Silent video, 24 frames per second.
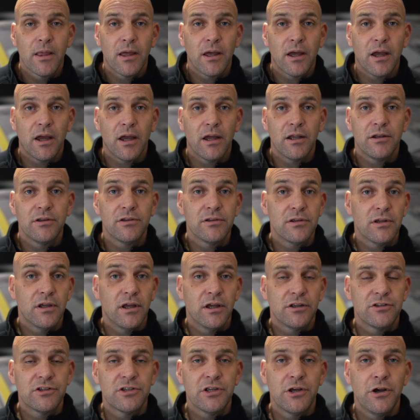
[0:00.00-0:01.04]
and
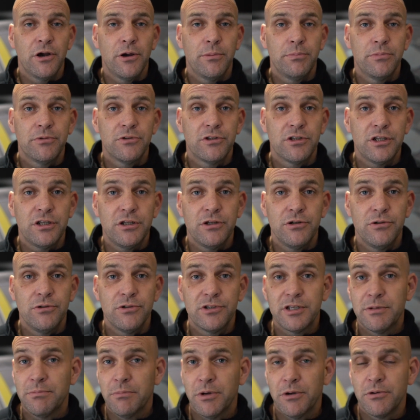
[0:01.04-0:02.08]
a tub to
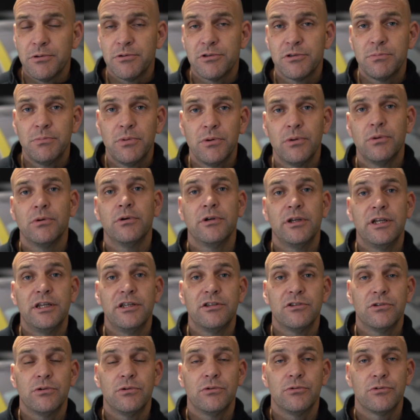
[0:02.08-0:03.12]
use in motorsport
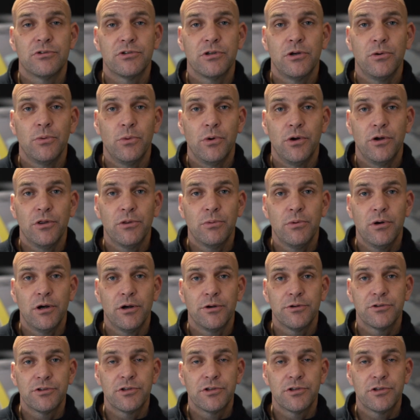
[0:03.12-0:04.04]
is also worthwhile.